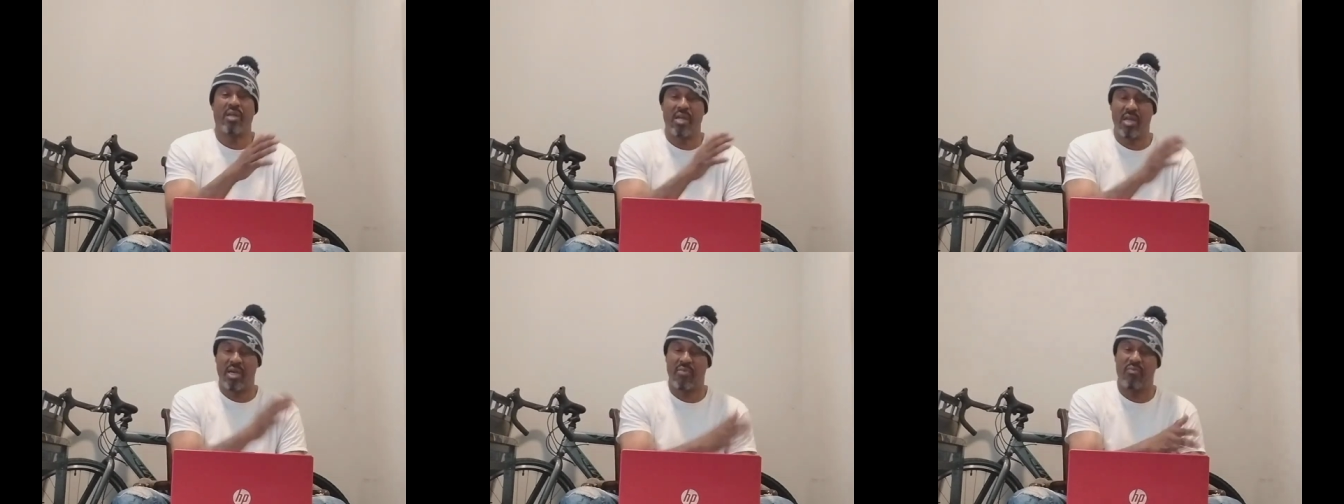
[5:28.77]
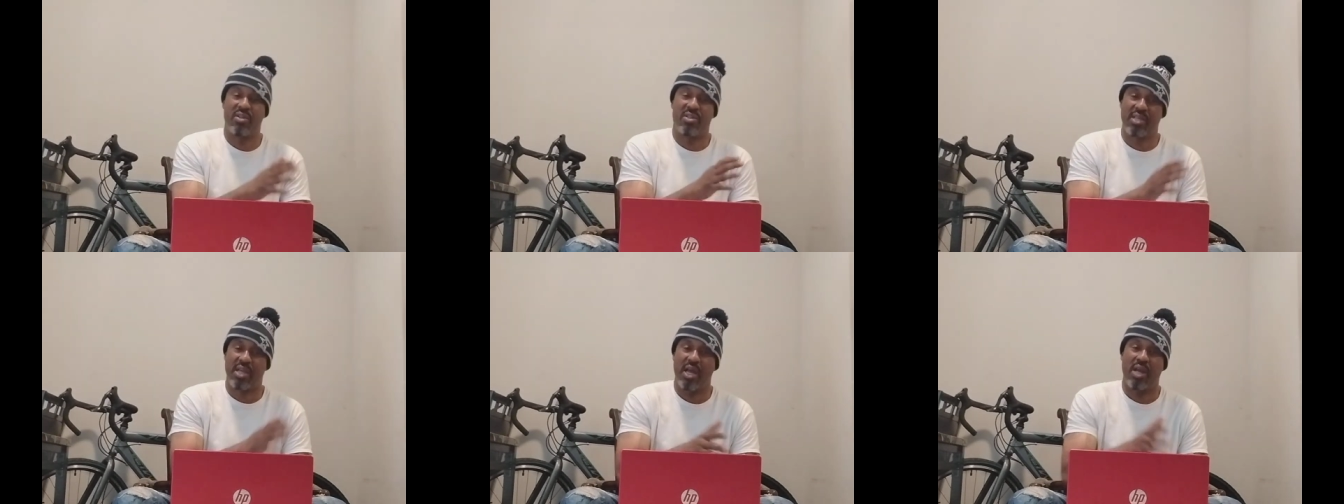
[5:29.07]

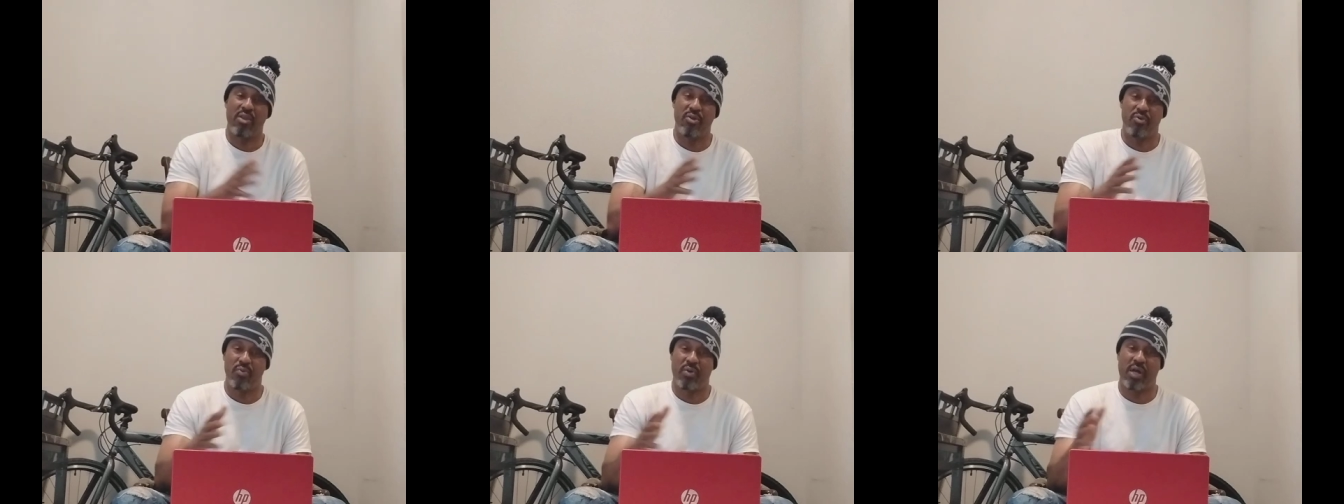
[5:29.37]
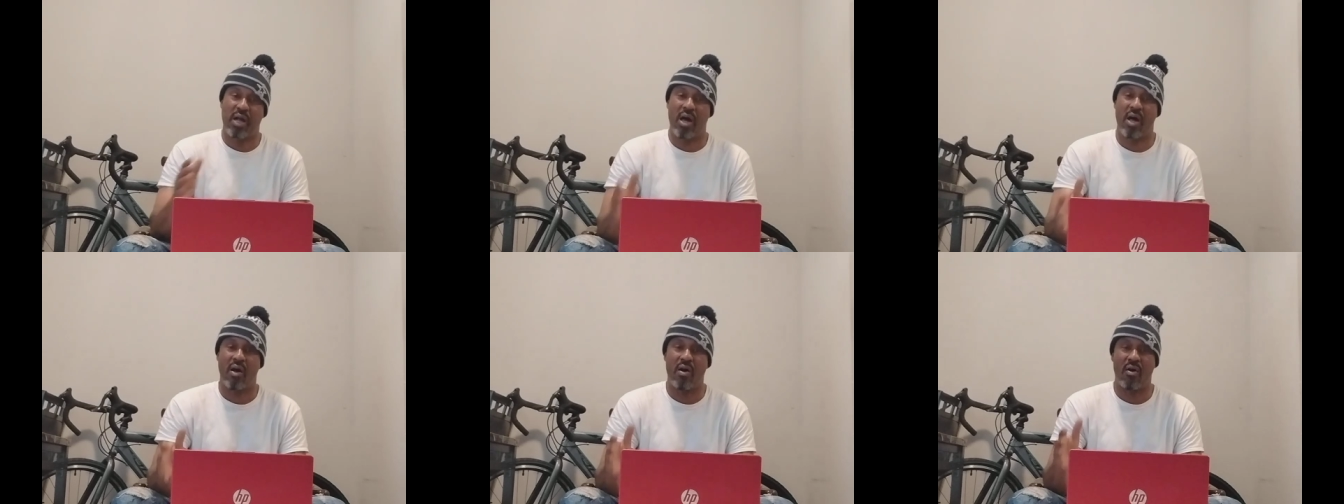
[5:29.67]
every time you
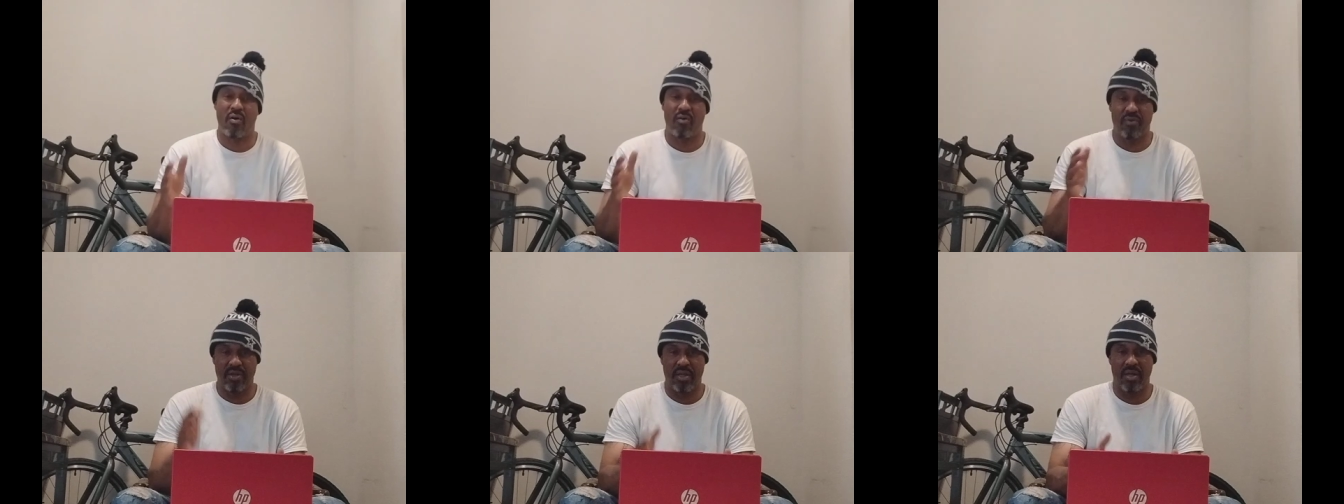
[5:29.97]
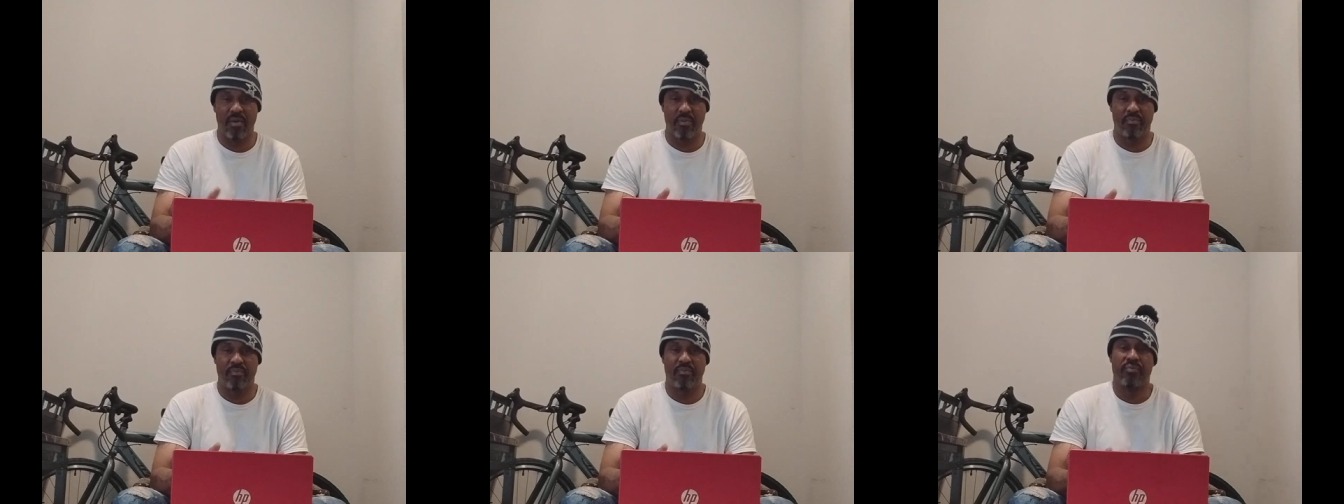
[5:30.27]
call
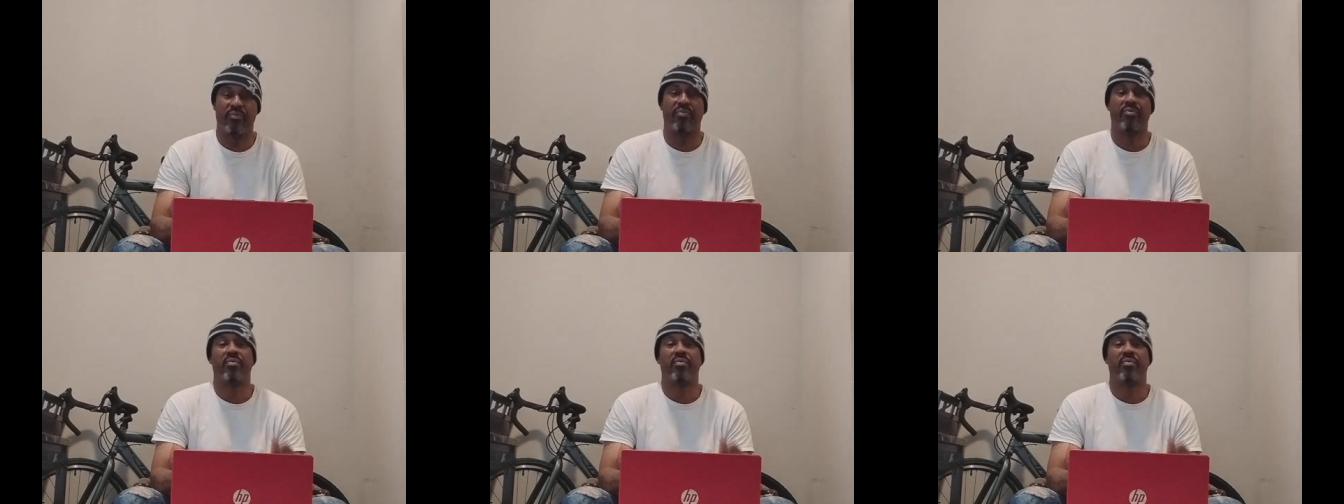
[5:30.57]
them